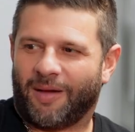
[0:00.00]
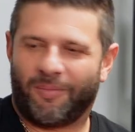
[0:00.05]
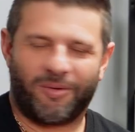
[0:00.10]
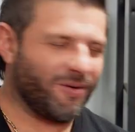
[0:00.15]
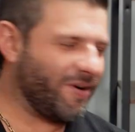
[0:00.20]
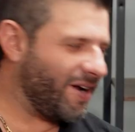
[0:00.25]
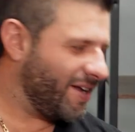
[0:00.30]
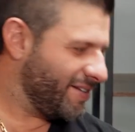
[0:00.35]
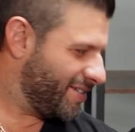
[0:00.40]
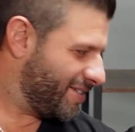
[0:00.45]
I'm going to
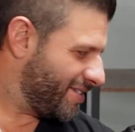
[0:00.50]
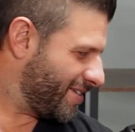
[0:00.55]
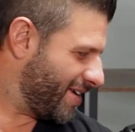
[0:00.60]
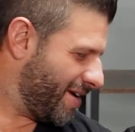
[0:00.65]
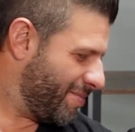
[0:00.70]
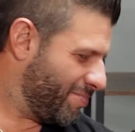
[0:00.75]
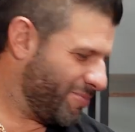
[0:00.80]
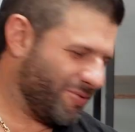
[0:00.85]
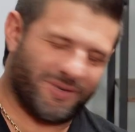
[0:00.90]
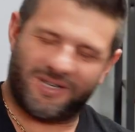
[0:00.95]
ride this
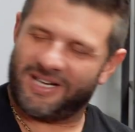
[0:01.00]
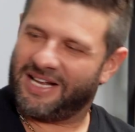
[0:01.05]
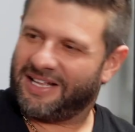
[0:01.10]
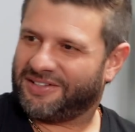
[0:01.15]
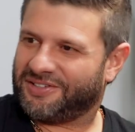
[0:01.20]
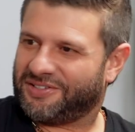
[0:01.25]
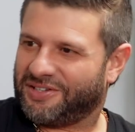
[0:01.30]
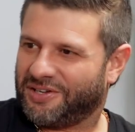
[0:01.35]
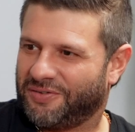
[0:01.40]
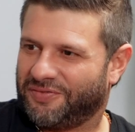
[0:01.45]
skateboard down
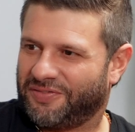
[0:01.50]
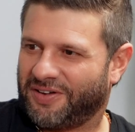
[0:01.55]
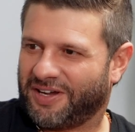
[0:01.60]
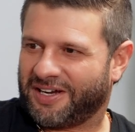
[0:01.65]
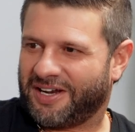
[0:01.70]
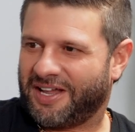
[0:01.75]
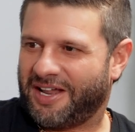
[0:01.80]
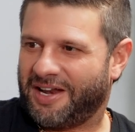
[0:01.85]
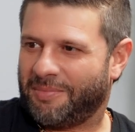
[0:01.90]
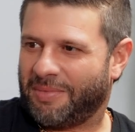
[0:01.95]
this hill
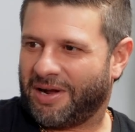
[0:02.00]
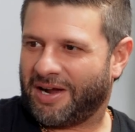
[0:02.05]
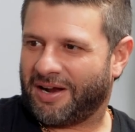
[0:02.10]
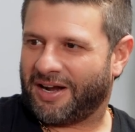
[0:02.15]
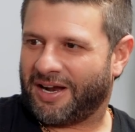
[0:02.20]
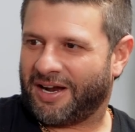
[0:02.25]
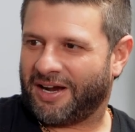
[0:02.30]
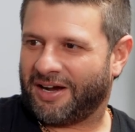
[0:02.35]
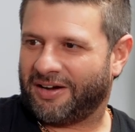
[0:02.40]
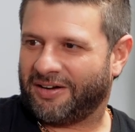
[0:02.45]
fucking 80 mile an
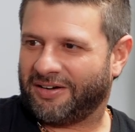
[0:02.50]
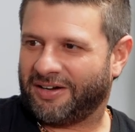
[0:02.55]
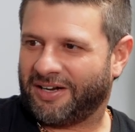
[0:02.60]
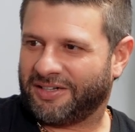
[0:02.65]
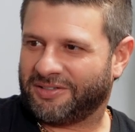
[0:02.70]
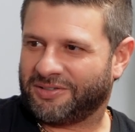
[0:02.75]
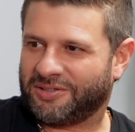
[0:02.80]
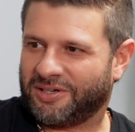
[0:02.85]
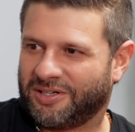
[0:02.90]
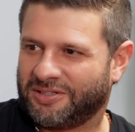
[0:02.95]
hour and
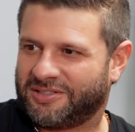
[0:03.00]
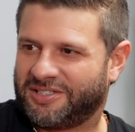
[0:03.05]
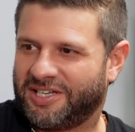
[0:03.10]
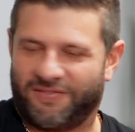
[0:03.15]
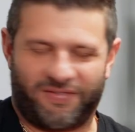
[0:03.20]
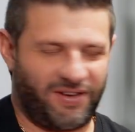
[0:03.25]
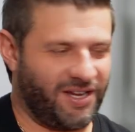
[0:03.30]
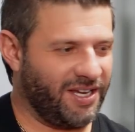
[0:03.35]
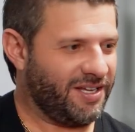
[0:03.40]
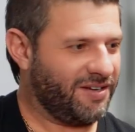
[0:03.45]
then see
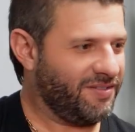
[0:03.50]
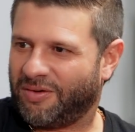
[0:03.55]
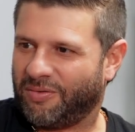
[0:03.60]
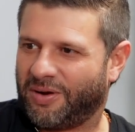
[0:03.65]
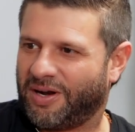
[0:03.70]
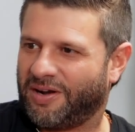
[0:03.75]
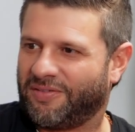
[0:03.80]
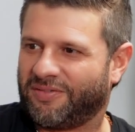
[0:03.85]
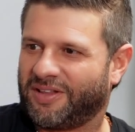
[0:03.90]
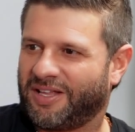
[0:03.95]
if I can,
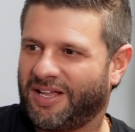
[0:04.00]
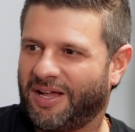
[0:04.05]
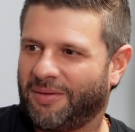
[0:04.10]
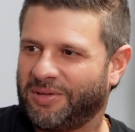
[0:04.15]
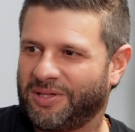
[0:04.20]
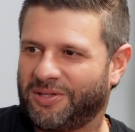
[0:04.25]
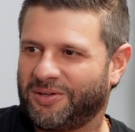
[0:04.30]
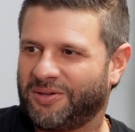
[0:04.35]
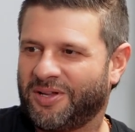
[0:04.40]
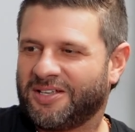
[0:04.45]
whatever I
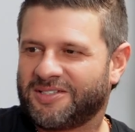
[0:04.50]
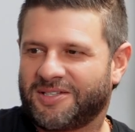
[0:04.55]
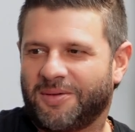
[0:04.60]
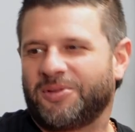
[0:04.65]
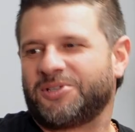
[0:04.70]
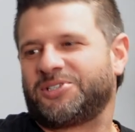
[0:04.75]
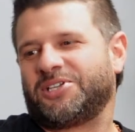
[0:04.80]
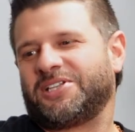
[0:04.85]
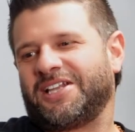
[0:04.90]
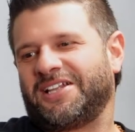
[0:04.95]
mean, dude, some of
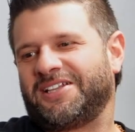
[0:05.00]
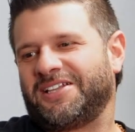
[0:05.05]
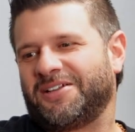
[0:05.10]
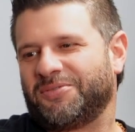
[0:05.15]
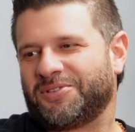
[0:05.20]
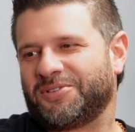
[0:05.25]
the shit they did